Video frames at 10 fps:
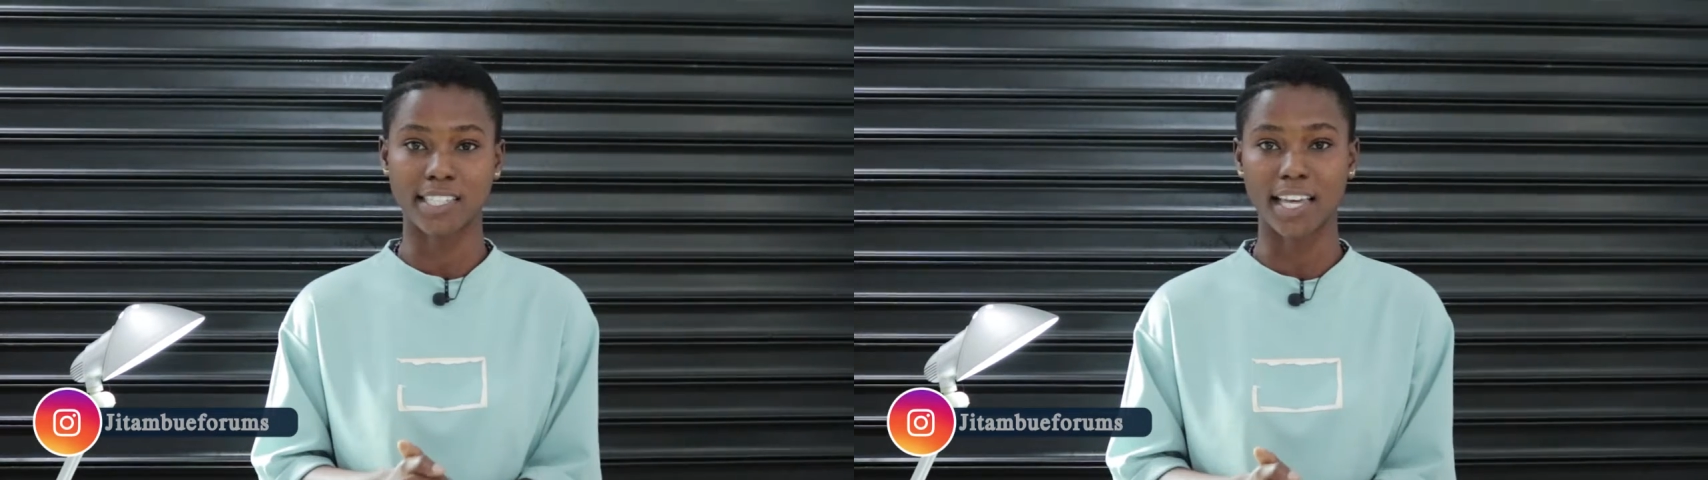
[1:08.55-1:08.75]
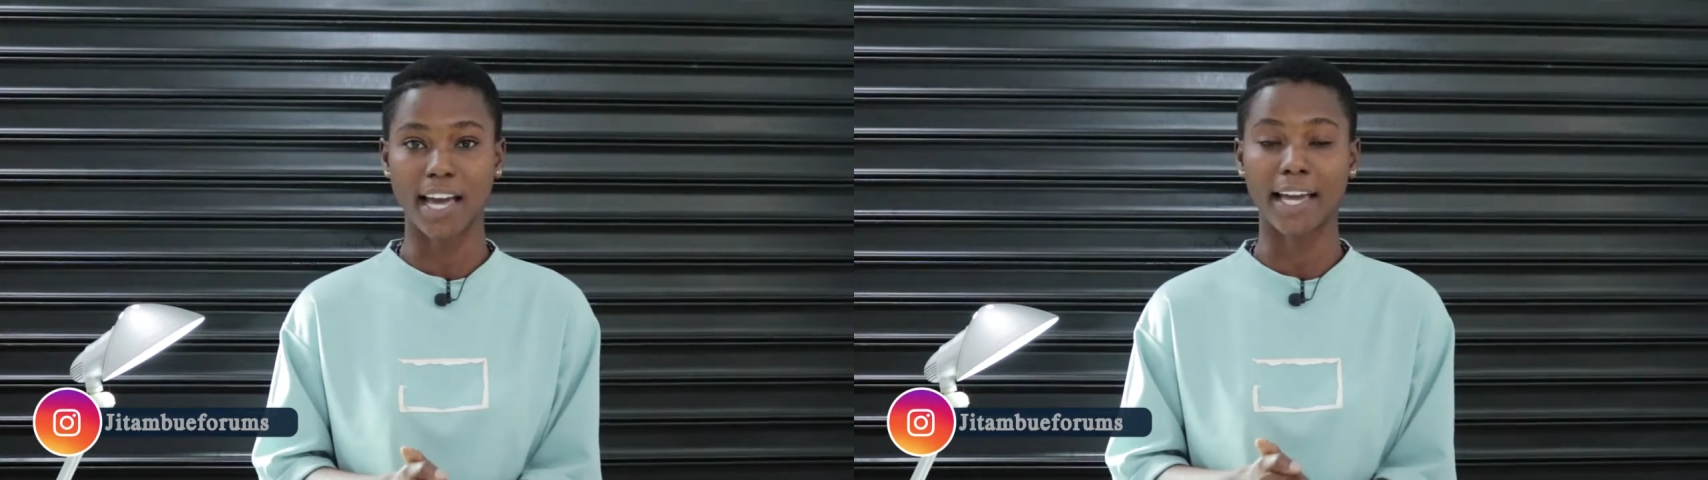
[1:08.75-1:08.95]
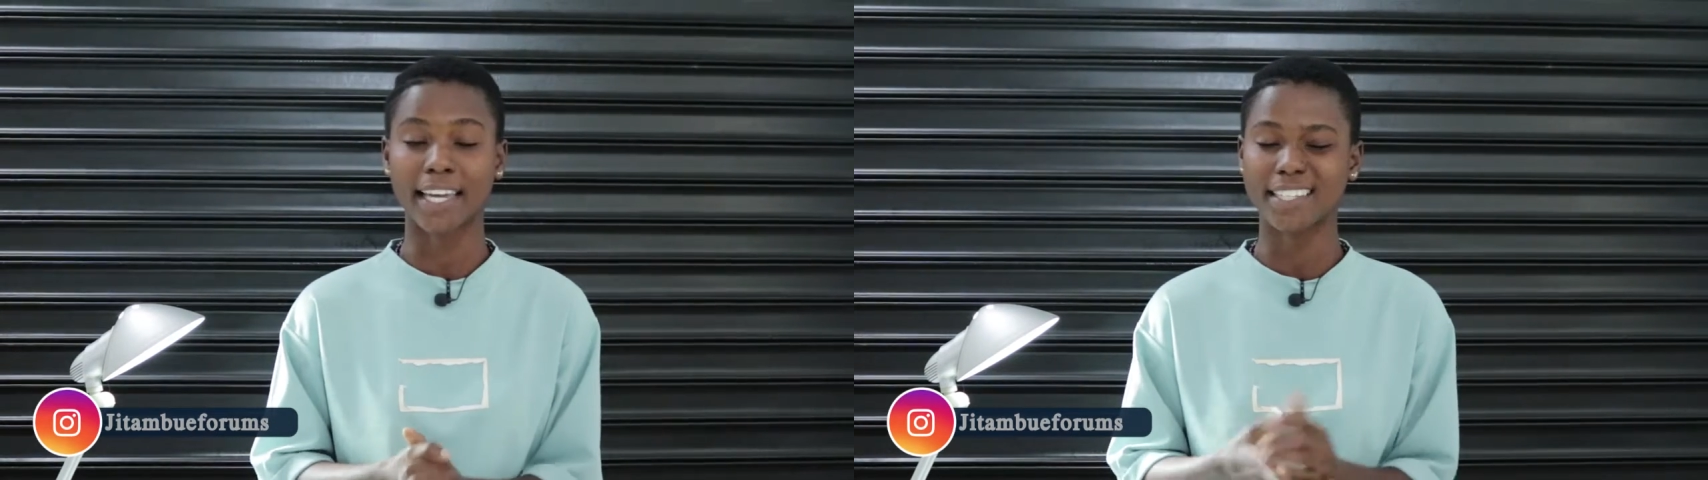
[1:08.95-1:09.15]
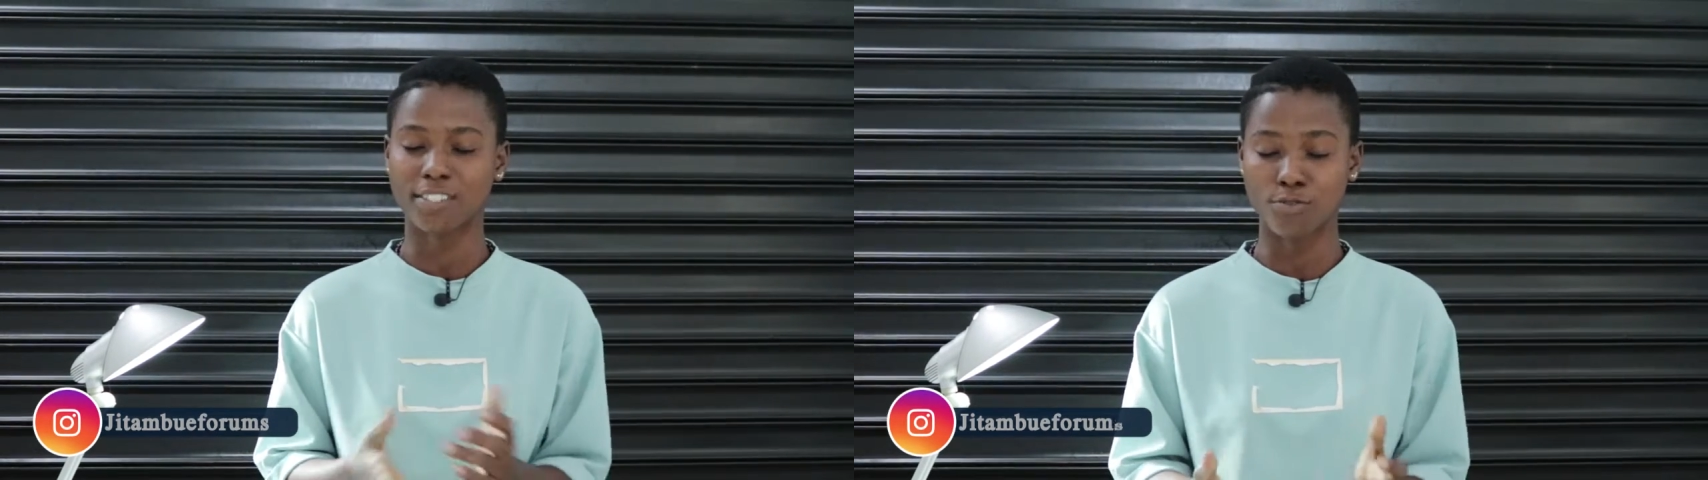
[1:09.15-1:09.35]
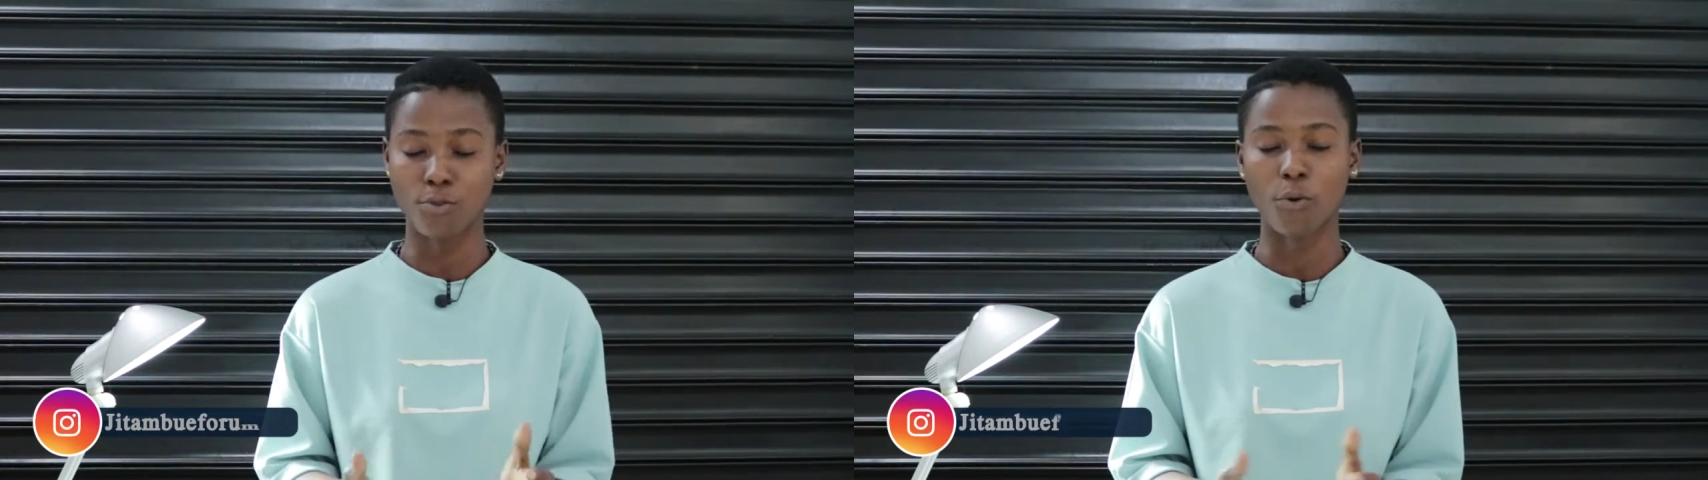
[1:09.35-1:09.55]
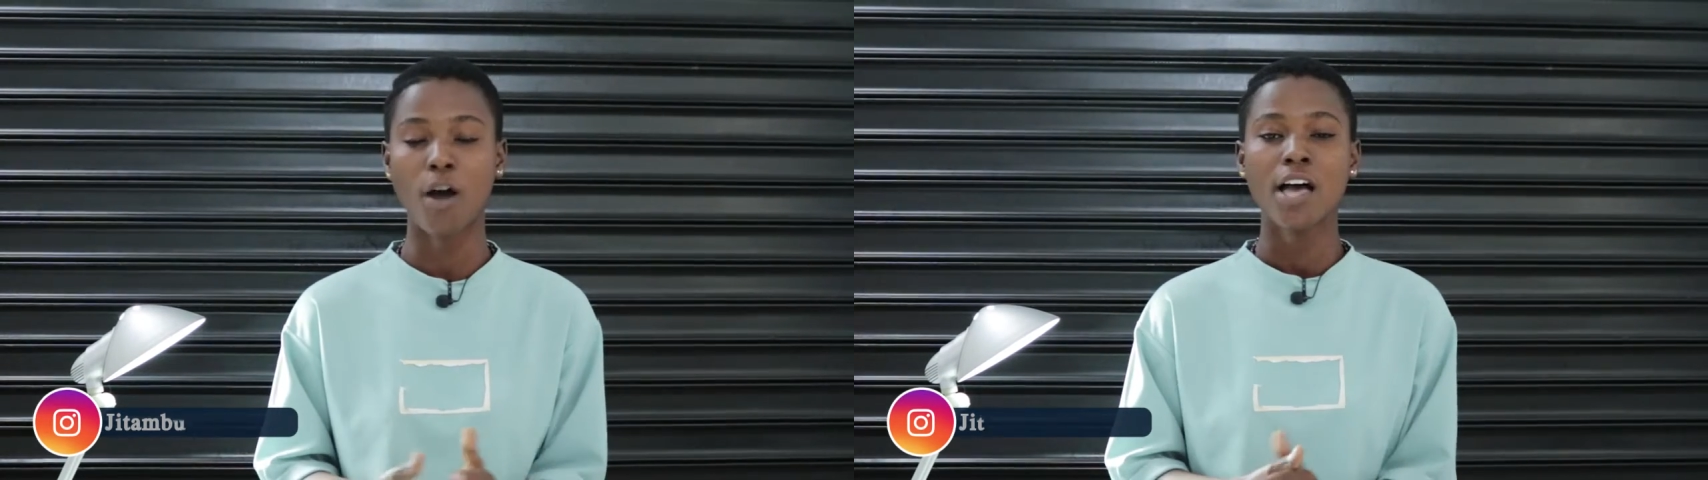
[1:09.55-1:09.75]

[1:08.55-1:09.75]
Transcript: say, I can't do.